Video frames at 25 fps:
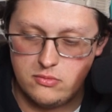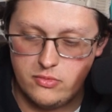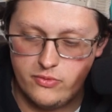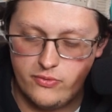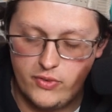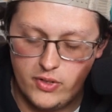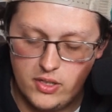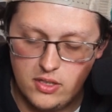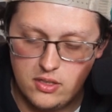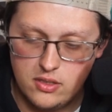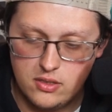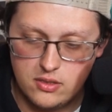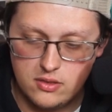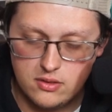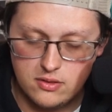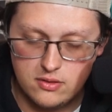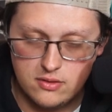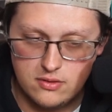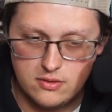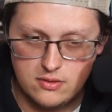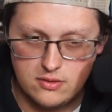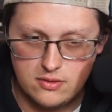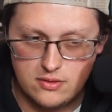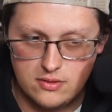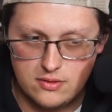Fuck.
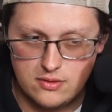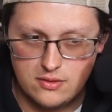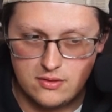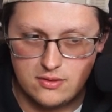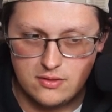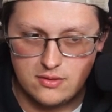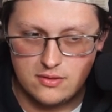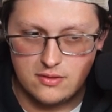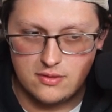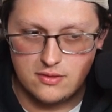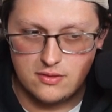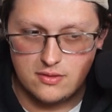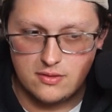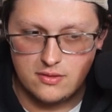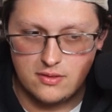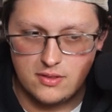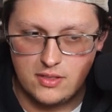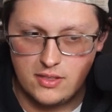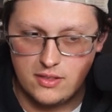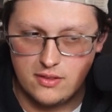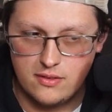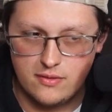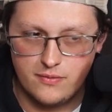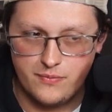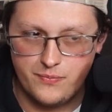
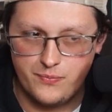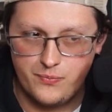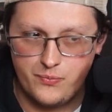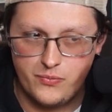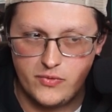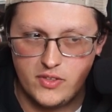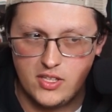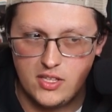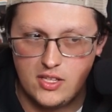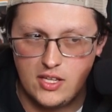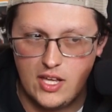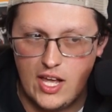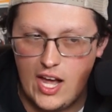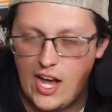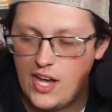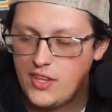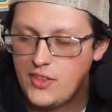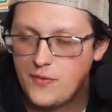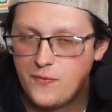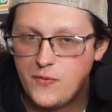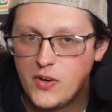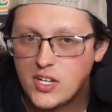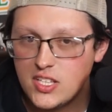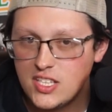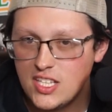Yeah. How the
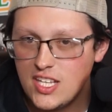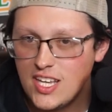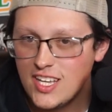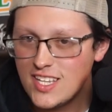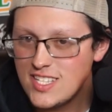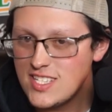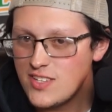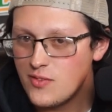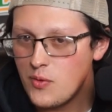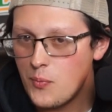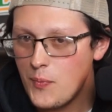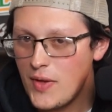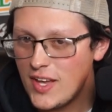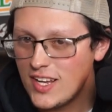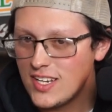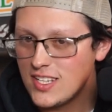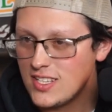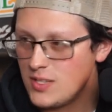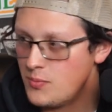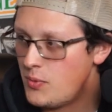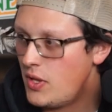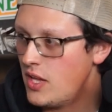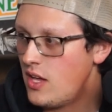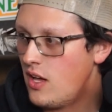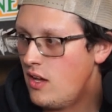fuck the Yankees even make it to
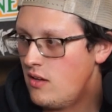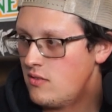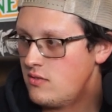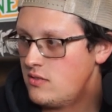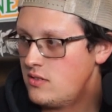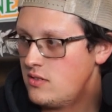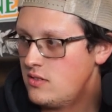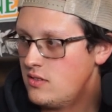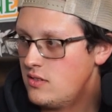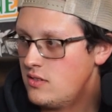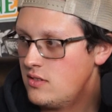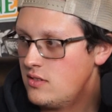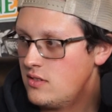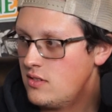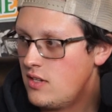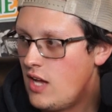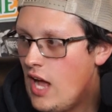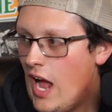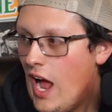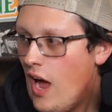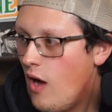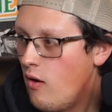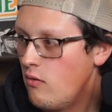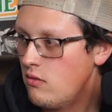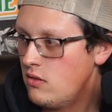the playoffs?
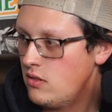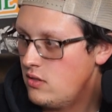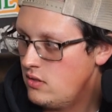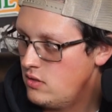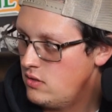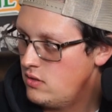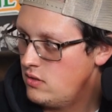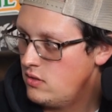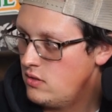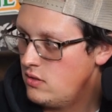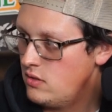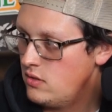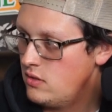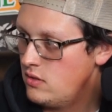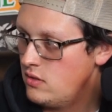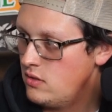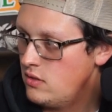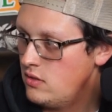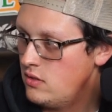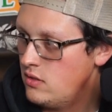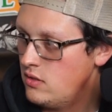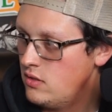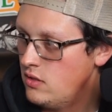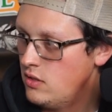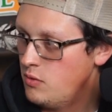How?
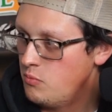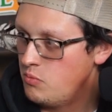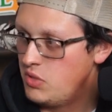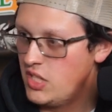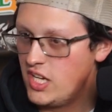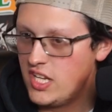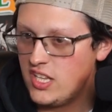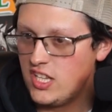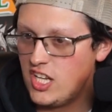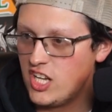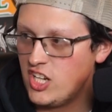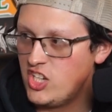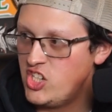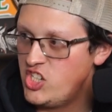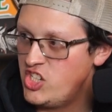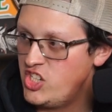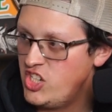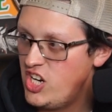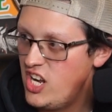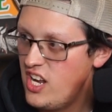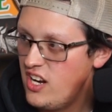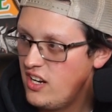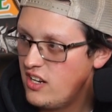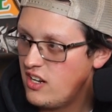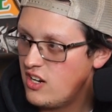Playing like
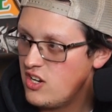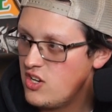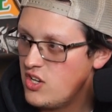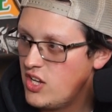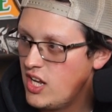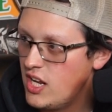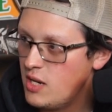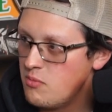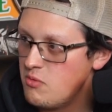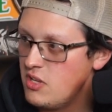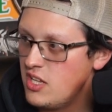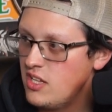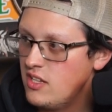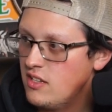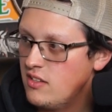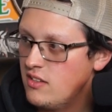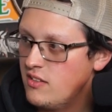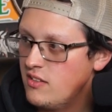shit? Are you kidding me?